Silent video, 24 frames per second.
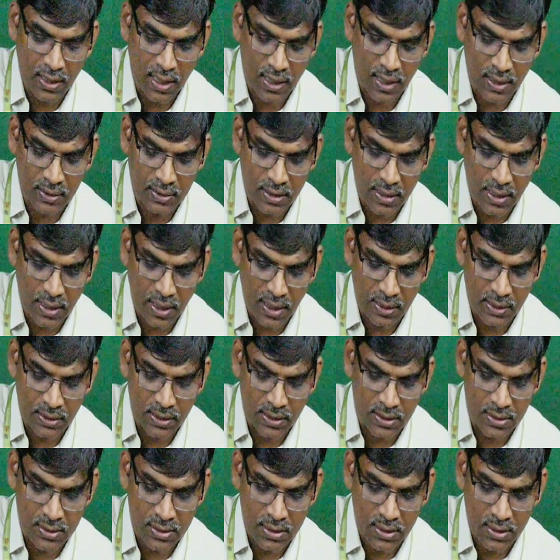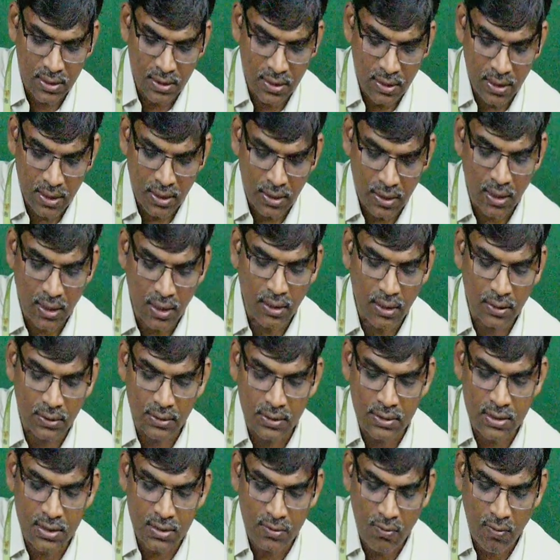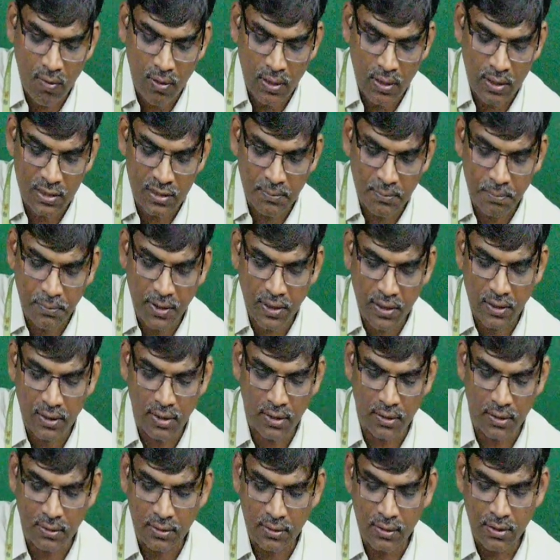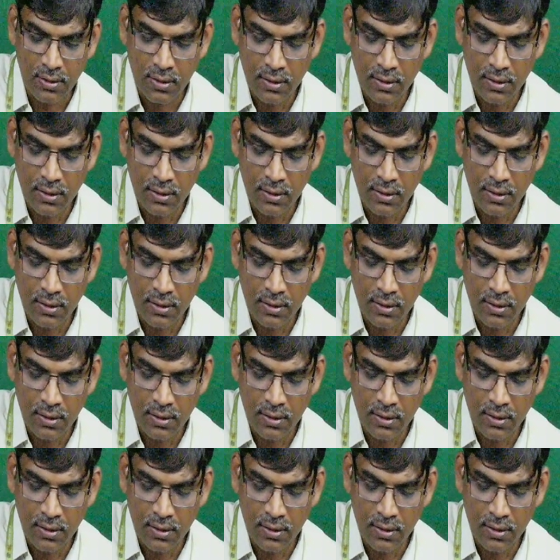connected like this, this is called as a parallel.